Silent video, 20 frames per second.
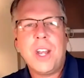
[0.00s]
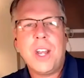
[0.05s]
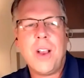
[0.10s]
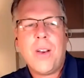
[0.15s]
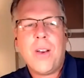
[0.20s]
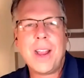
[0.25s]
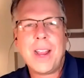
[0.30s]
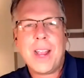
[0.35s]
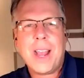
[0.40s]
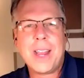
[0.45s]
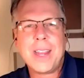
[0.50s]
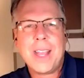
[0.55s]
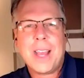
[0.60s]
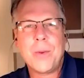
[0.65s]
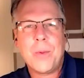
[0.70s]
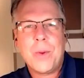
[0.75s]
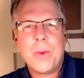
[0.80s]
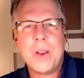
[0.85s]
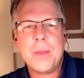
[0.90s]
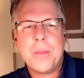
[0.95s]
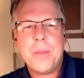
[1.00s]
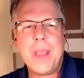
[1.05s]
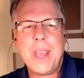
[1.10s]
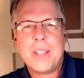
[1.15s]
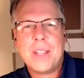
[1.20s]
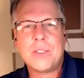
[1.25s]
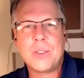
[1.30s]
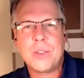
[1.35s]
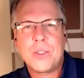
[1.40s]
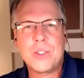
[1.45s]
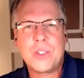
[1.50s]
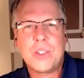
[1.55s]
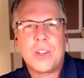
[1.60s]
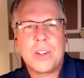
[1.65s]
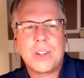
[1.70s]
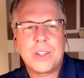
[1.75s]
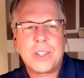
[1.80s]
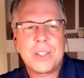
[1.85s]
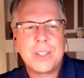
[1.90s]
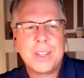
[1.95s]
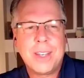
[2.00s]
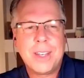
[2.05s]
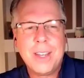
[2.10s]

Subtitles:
I got to wear the Masters shirt